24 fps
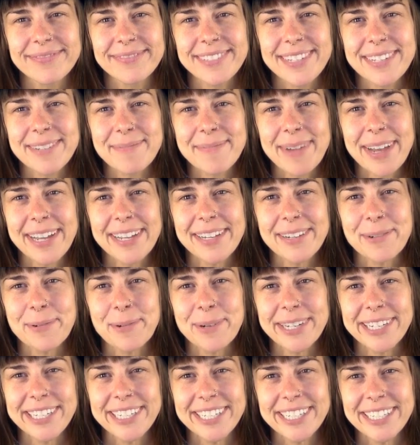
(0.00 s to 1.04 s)
Am I
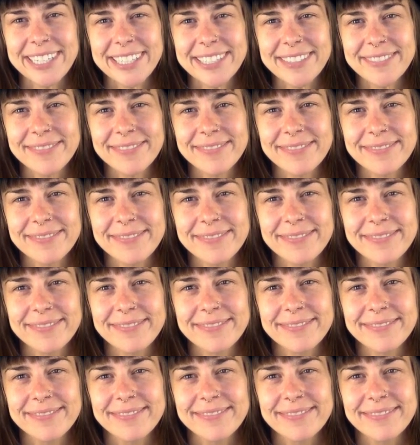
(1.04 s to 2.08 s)
aware?
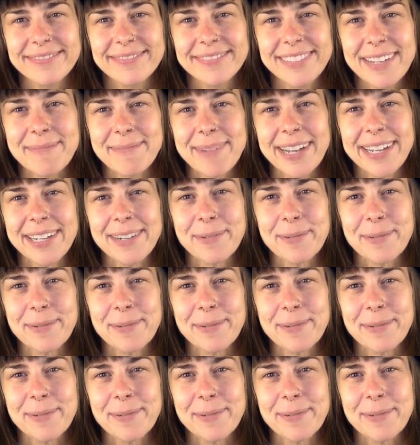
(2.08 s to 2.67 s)
Am I